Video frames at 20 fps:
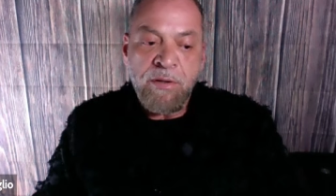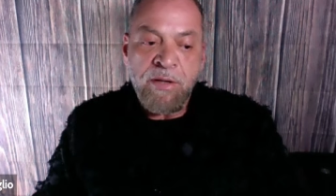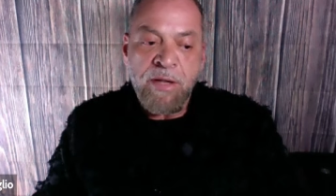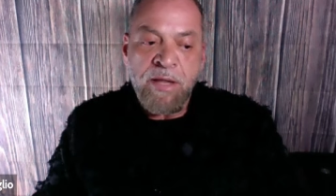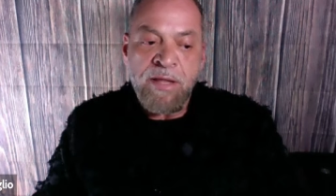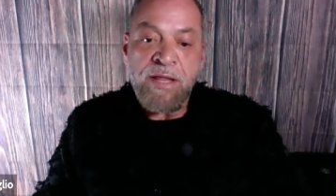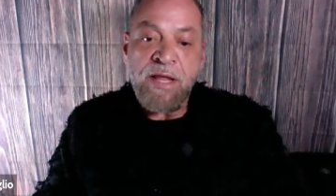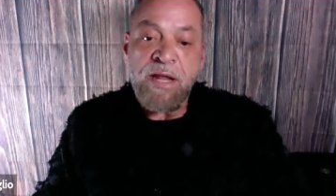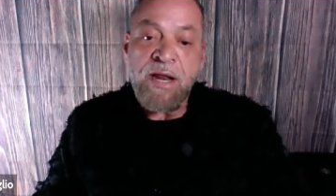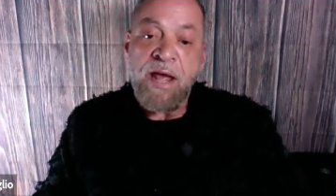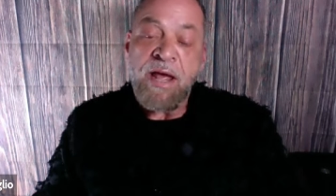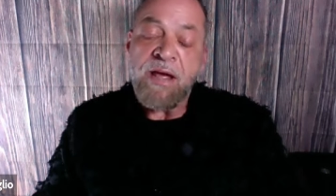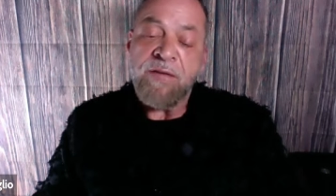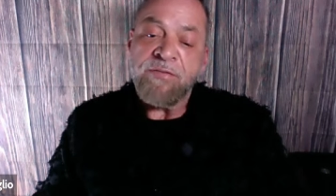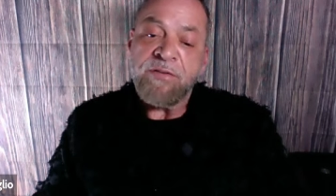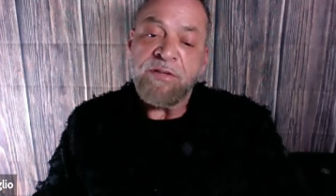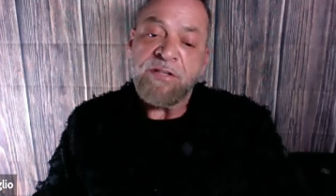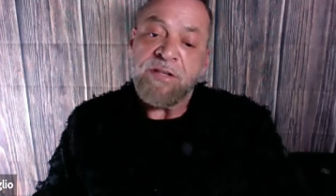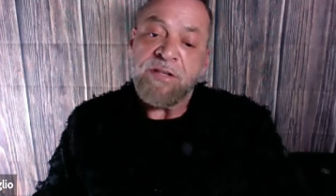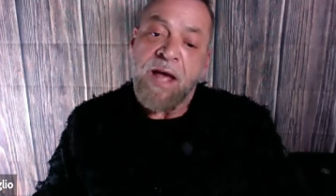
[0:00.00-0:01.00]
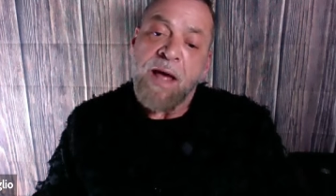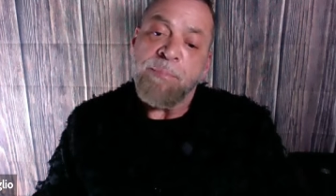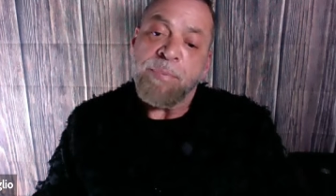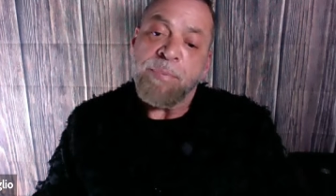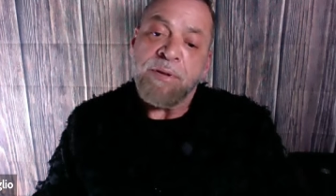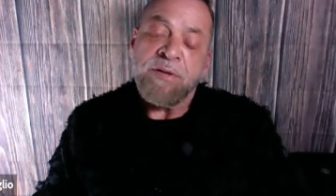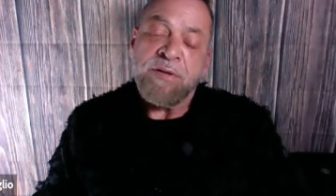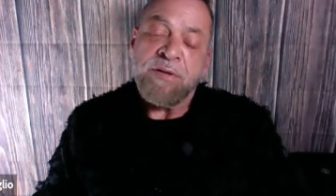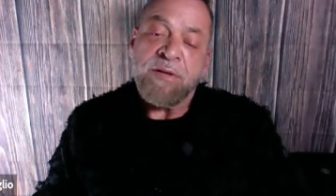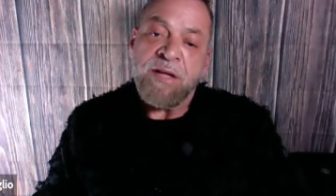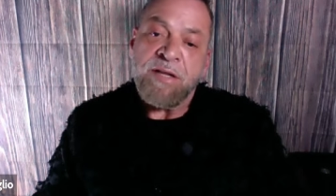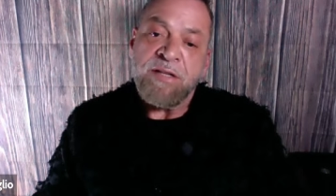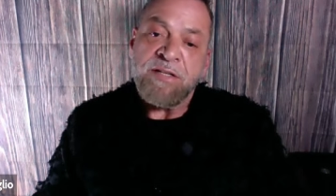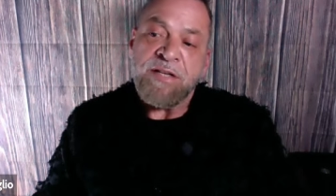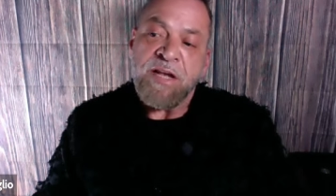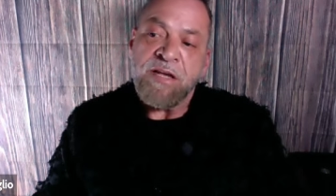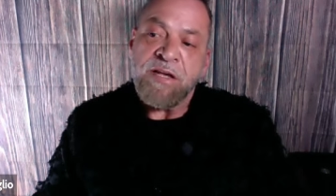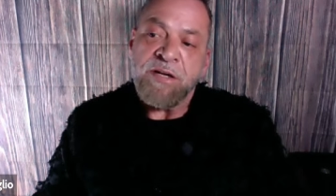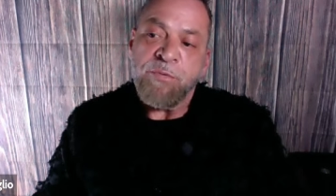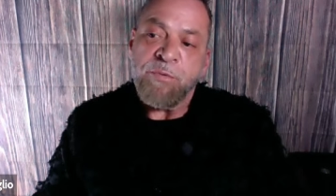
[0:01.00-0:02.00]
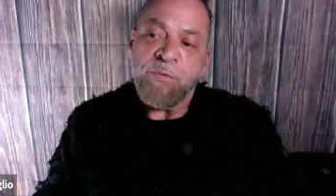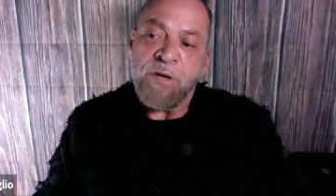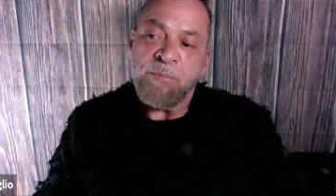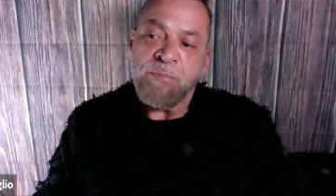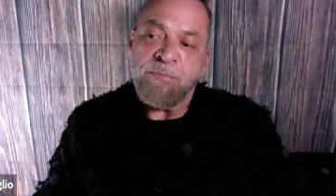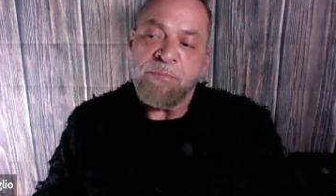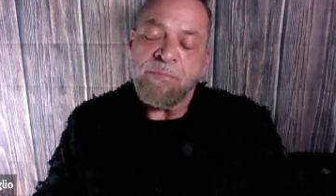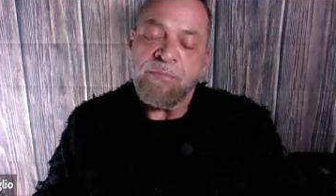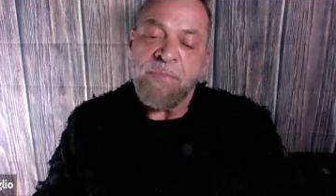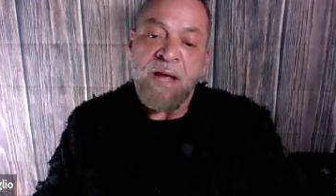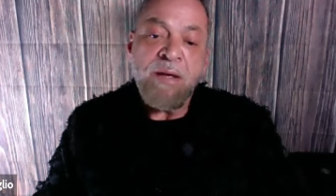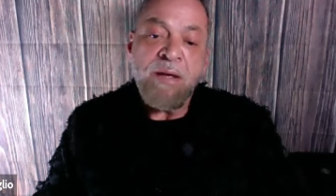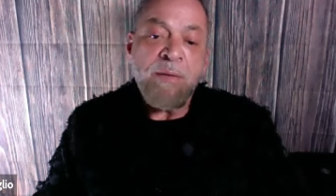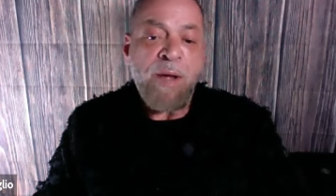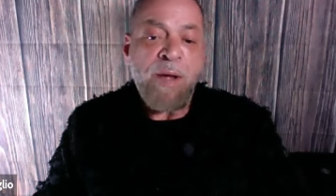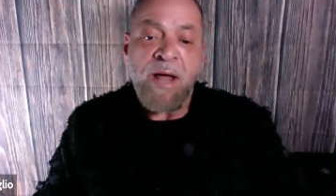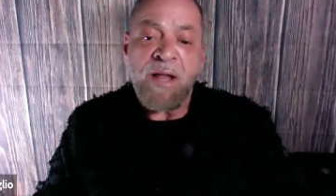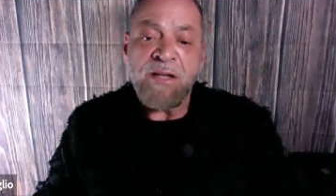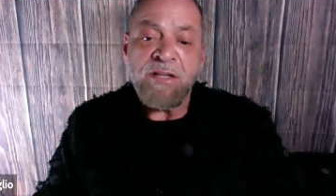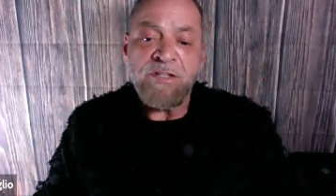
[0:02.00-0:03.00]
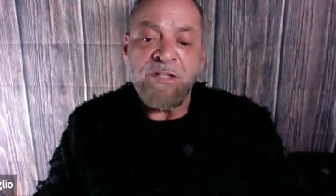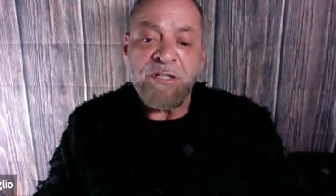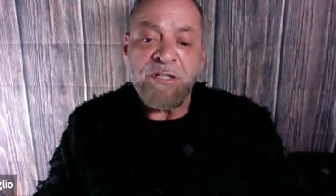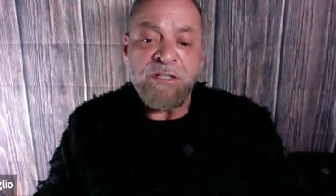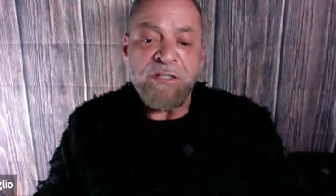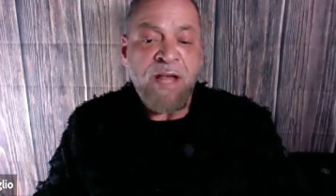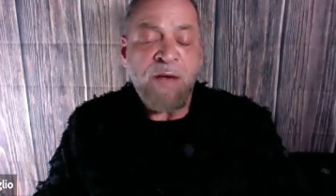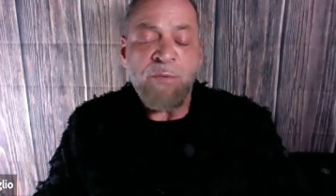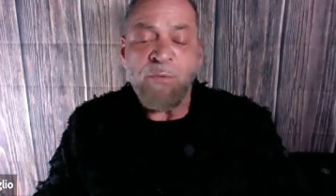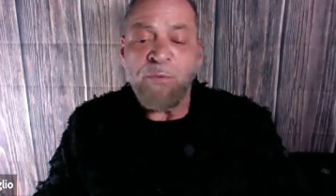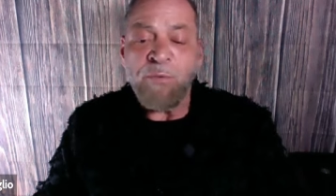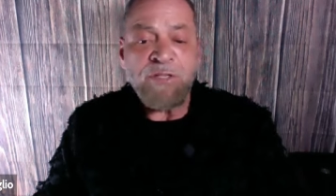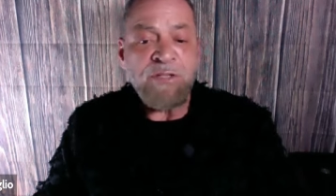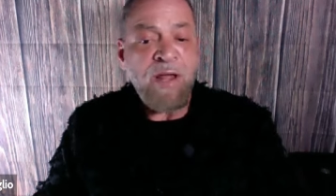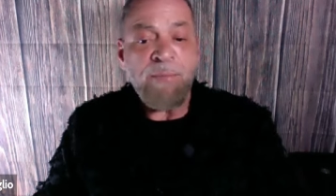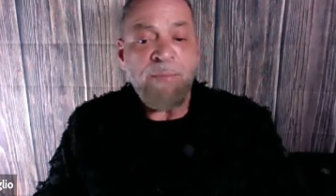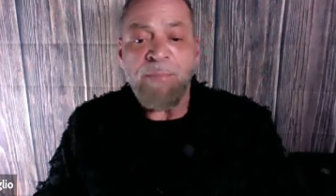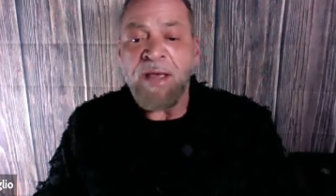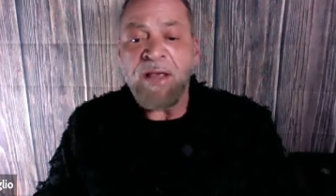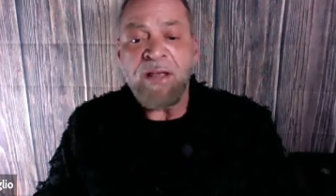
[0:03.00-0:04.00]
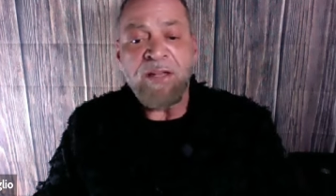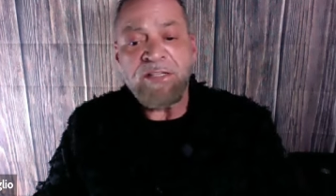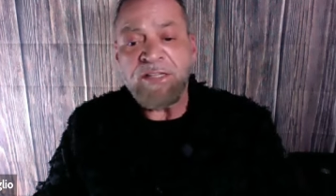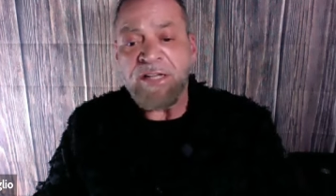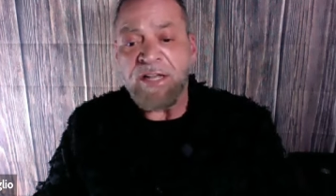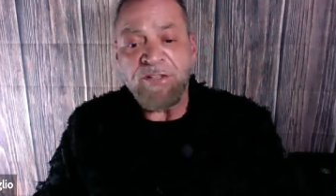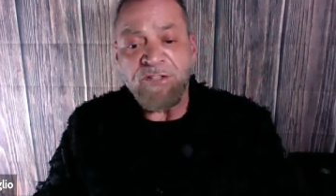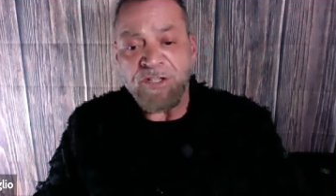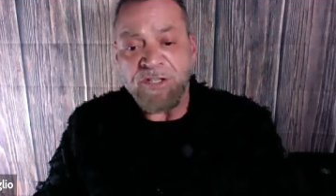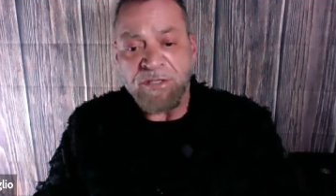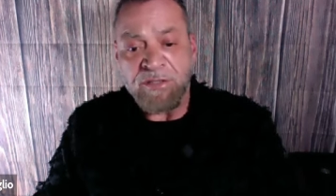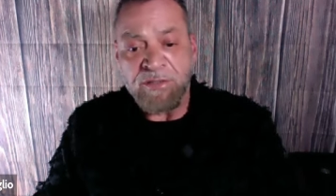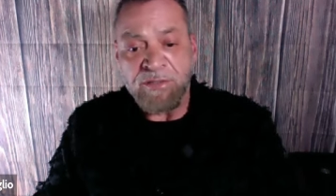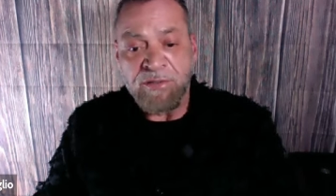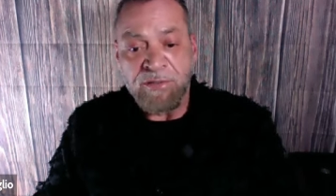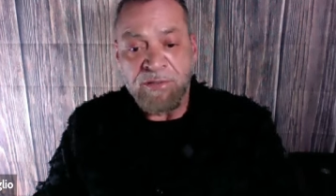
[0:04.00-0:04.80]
And then I have to stop and, and say, you know what? My apologies. That was not my intention.